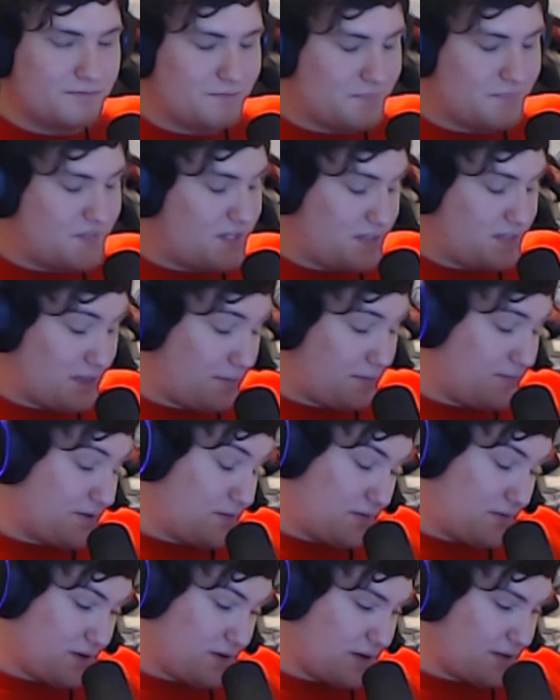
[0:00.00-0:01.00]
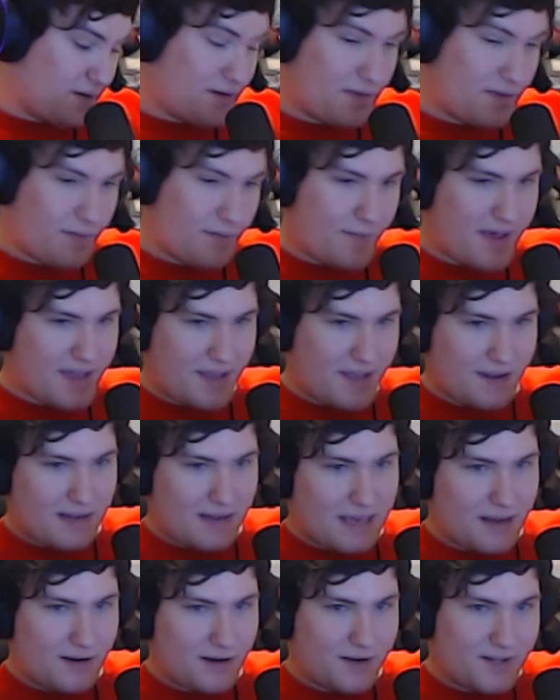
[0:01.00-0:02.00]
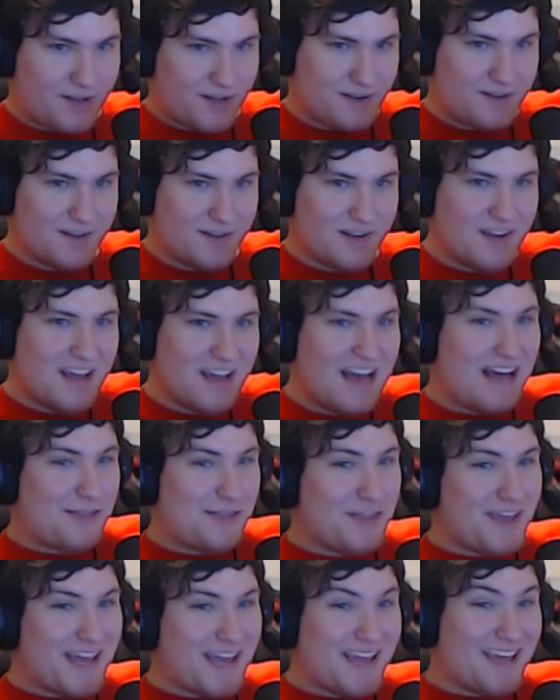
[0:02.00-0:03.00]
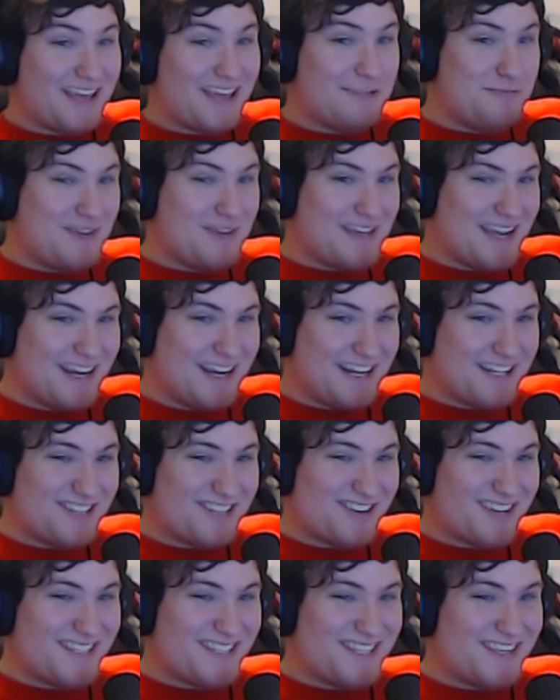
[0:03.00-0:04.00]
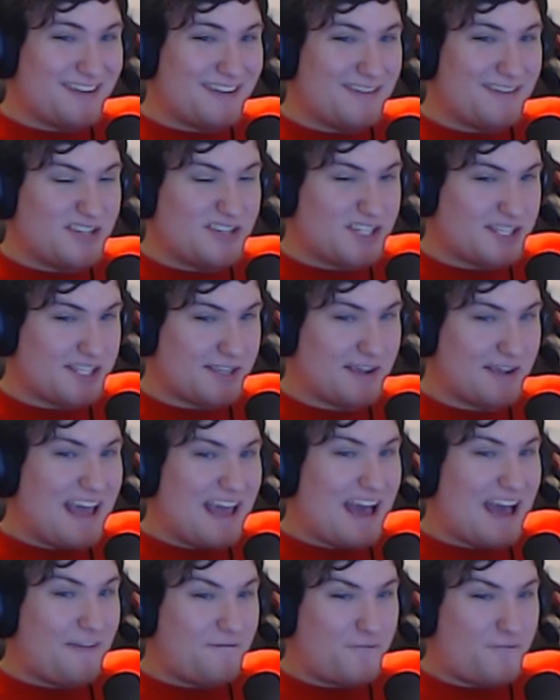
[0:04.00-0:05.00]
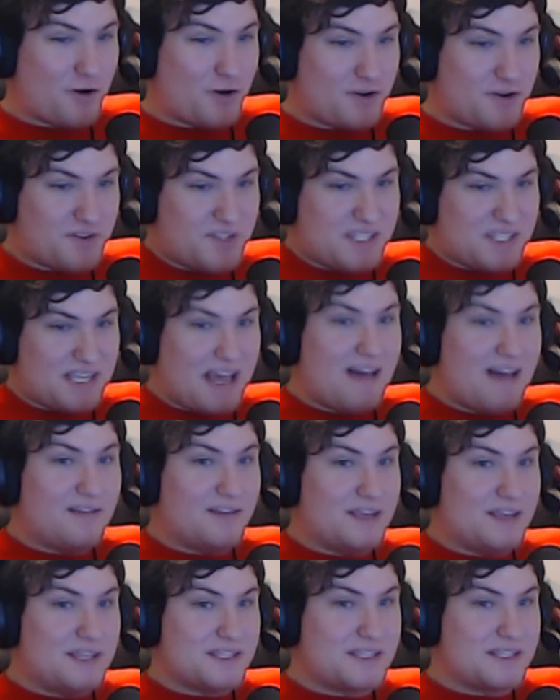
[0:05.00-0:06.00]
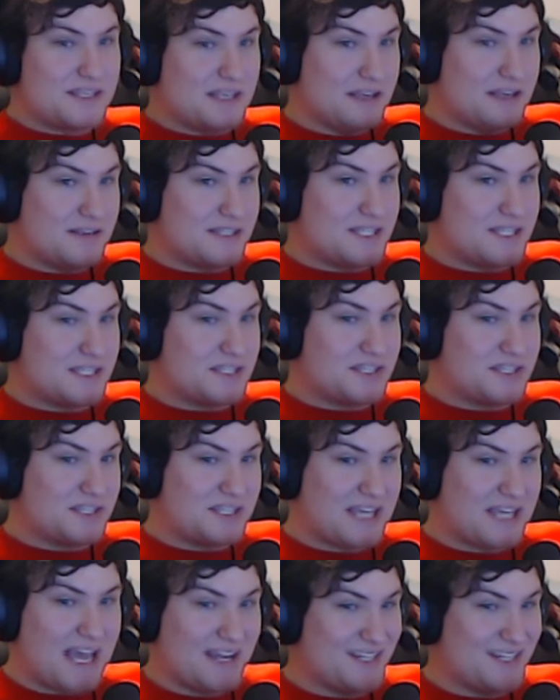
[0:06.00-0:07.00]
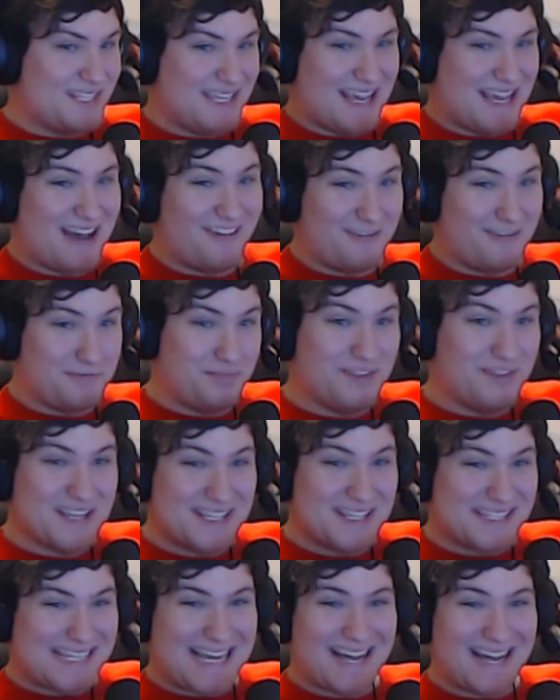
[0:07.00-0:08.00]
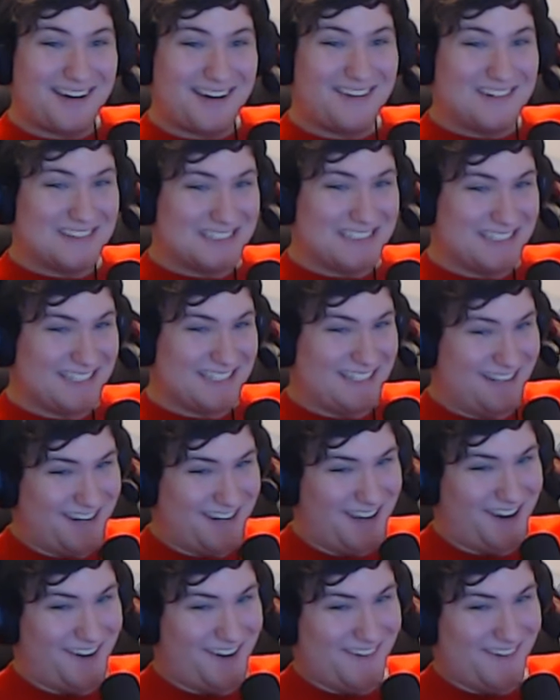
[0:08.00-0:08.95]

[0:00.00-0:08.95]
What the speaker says: Something or Or they might. I don't know. I think it'd be kind of interesting, just at first, at least, to just kind of see how it plays out. You know?